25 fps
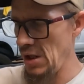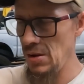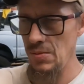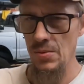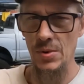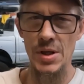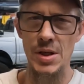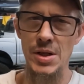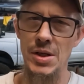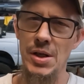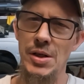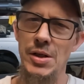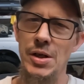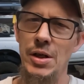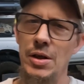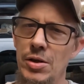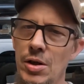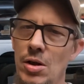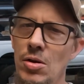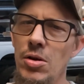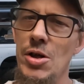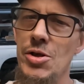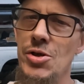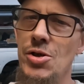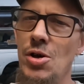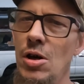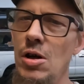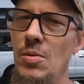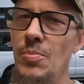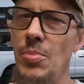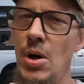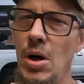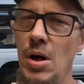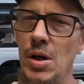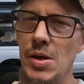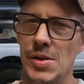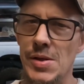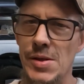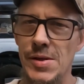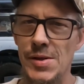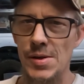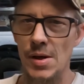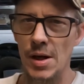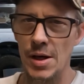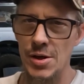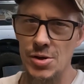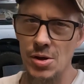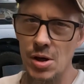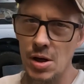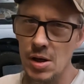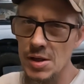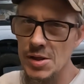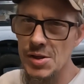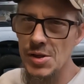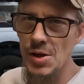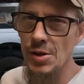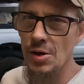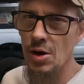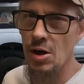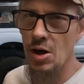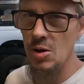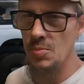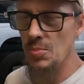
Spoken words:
We did get the clutch hard parts, hydraulics and the hard